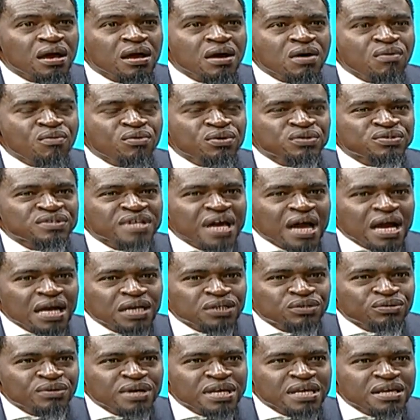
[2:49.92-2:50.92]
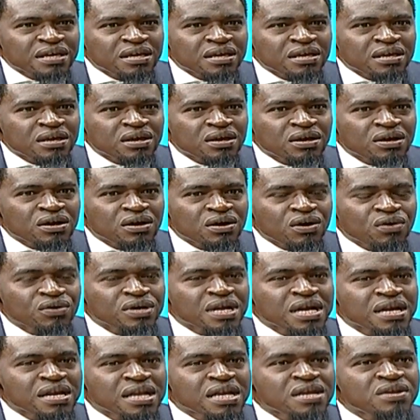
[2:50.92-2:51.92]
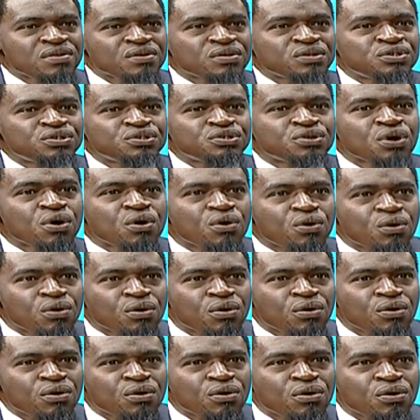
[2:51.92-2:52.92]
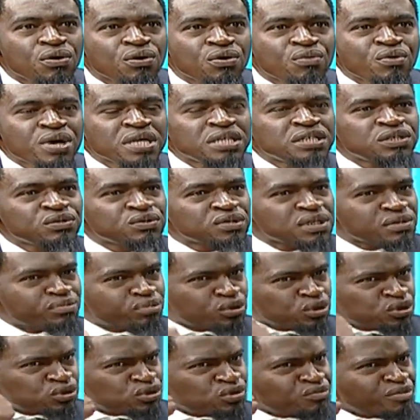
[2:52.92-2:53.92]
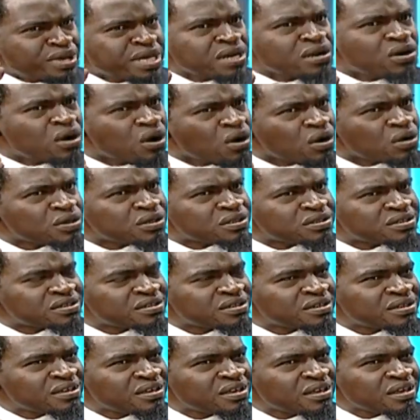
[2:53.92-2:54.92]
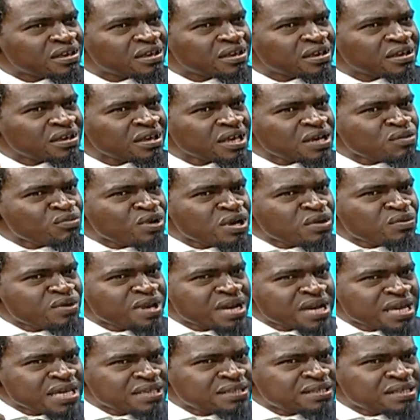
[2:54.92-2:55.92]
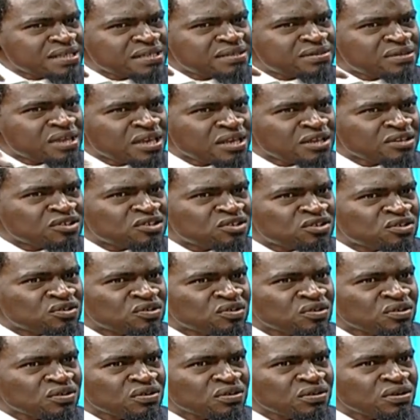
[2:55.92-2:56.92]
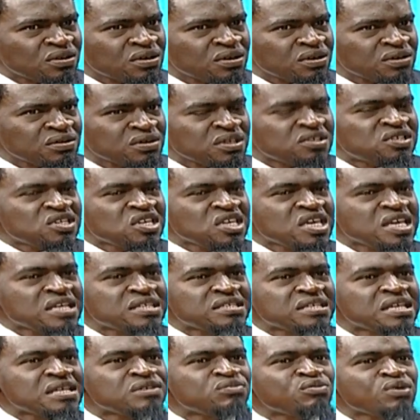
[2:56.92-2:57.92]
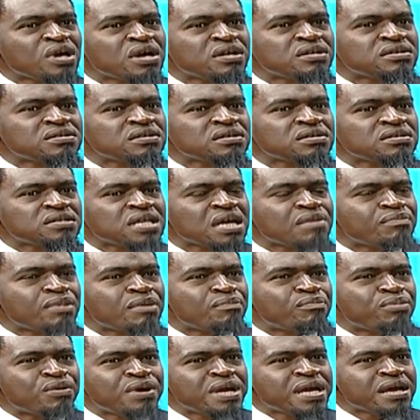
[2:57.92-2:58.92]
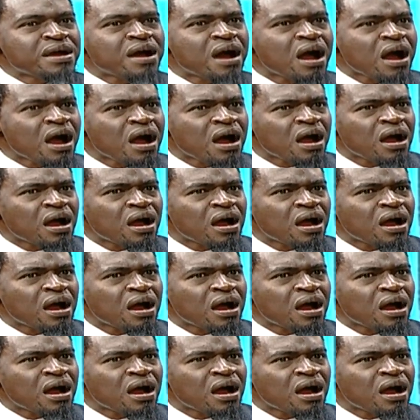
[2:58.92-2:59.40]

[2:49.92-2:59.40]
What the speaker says: was actually on a radio show when she was supposed to be in court. And when we raise these things, the CJ says we are cyberbullying her,